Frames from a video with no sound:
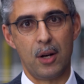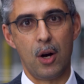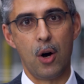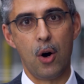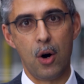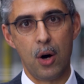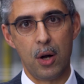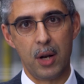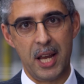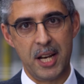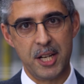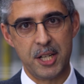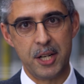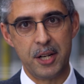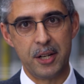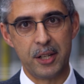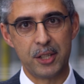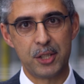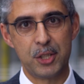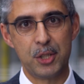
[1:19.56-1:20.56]
All
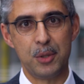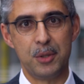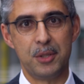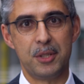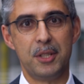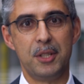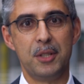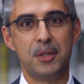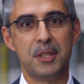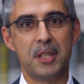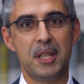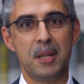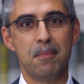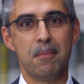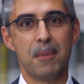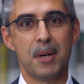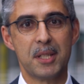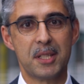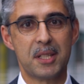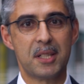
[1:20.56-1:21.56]
engineering students in UCD
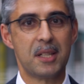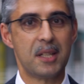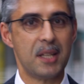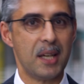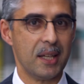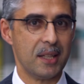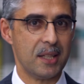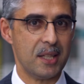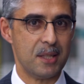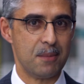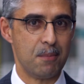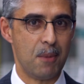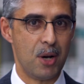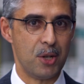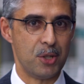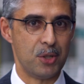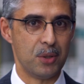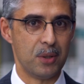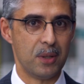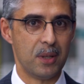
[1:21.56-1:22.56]
must take this
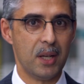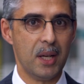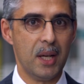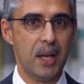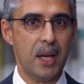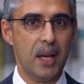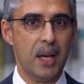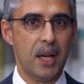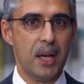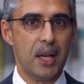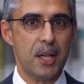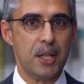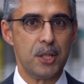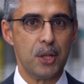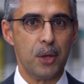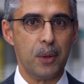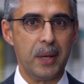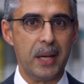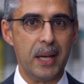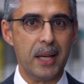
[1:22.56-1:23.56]
module.
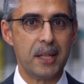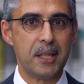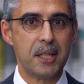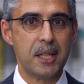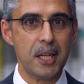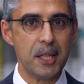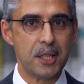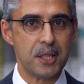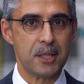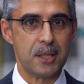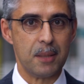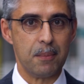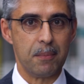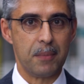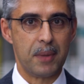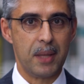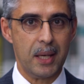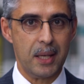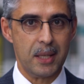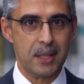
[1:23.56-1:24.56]
So it teaches them
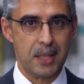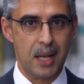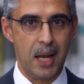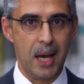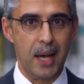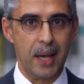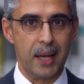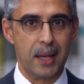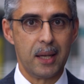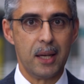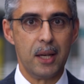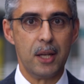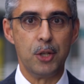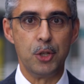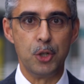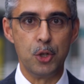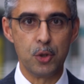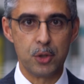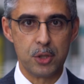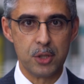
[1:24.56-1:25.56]
things like
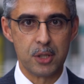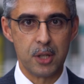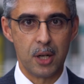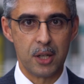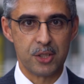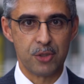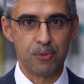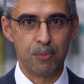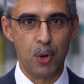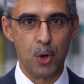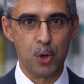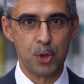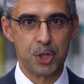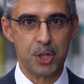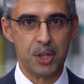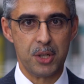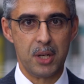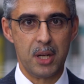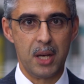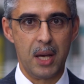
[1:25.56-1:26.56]
Newton's laws of
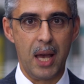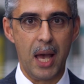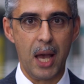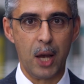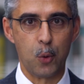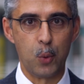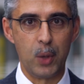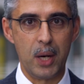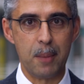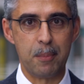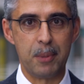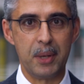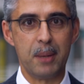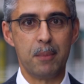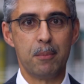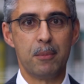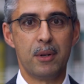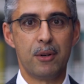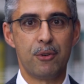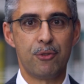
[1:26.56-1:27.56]
motion,
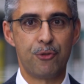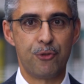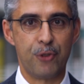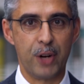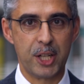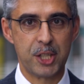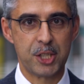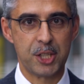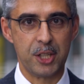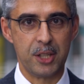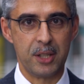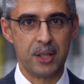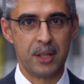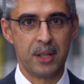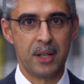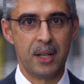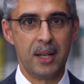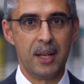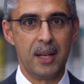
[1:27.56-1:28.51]
equilibrium, friction,